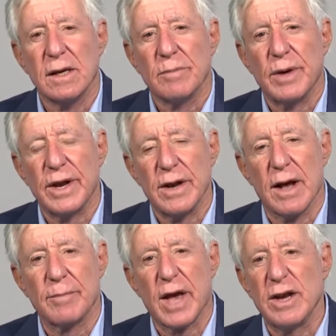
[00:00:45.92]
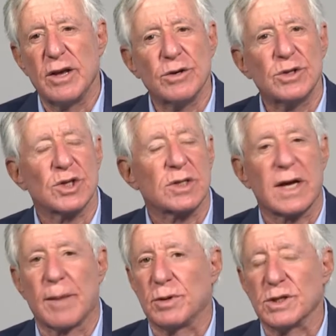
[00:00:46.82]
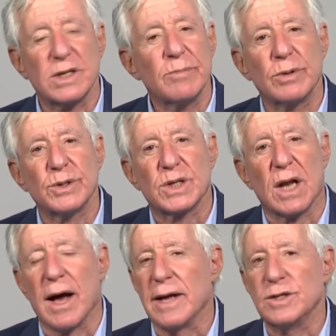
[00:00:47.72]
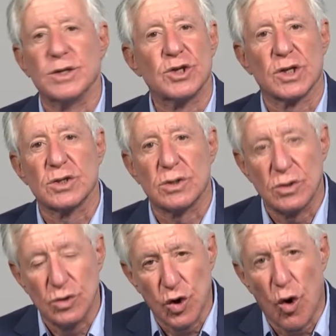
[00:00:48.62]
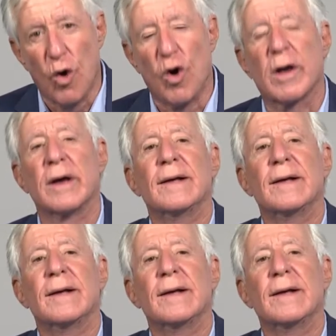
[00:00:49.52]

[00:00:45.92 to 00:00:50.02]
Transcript: but I'm going to use just a couple of simple slides and just talk